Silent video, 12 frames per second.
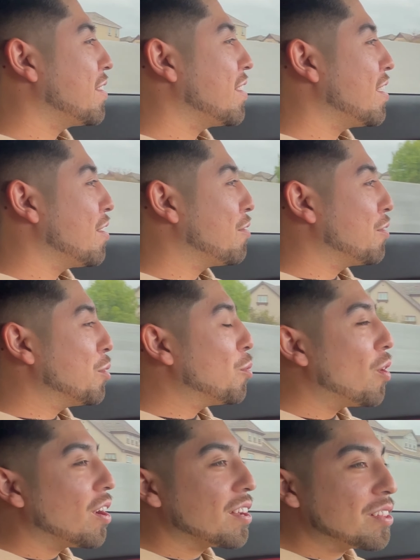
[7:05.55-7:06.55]
if you
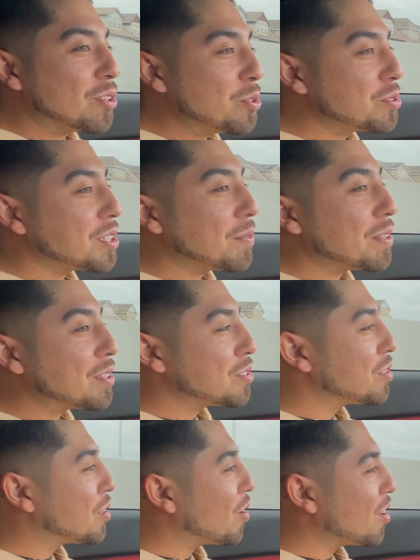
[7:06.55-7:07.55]
want to do something to
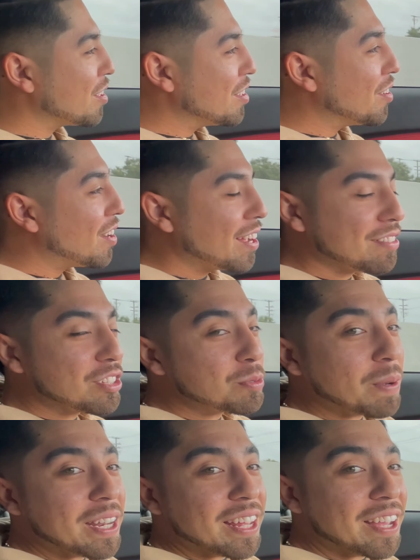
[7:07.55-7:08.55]
the car, you're gonna have to
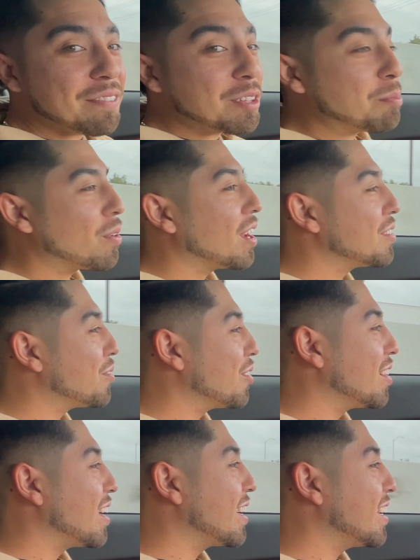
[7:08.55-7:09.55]
spend a hefty price for
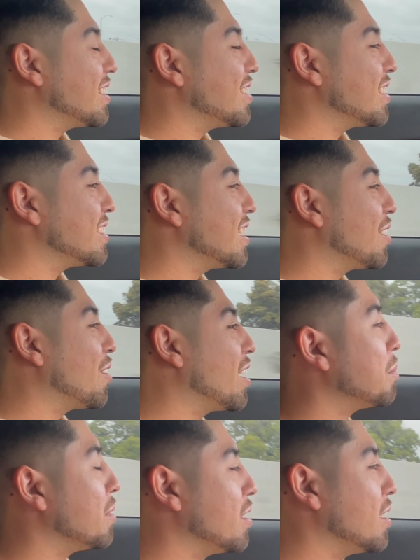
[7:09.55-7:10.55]
it, I guess you could say, right?
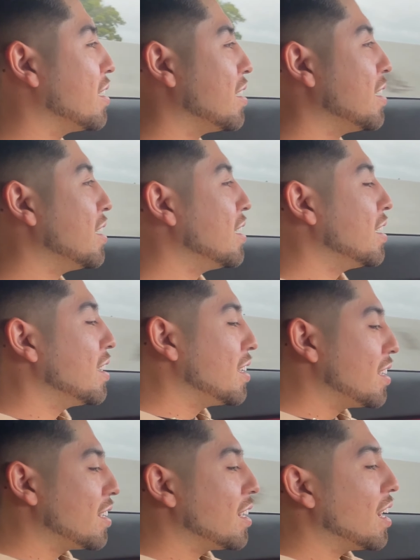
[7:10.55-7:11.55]
But
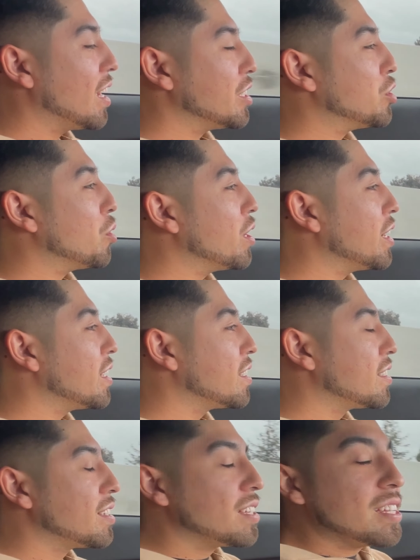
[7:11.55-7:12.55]
I enjoy it.
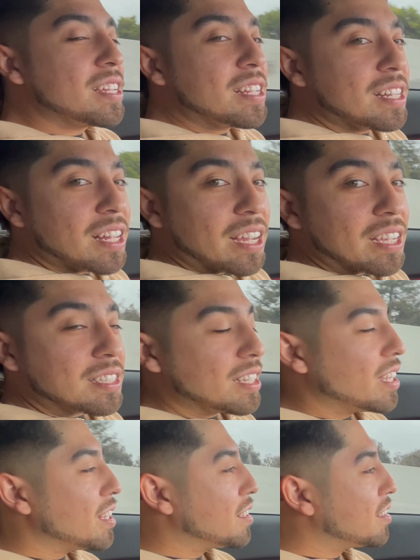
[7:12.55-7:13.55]
Like I
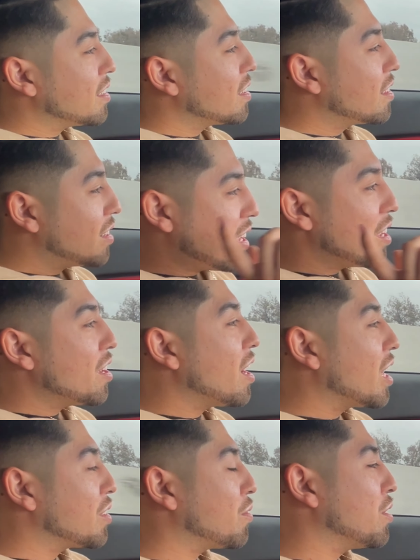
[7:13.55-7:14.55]
said, thank you
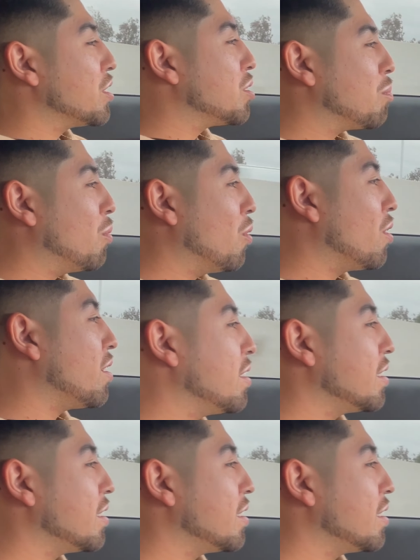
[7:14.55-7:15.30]
guys for the support.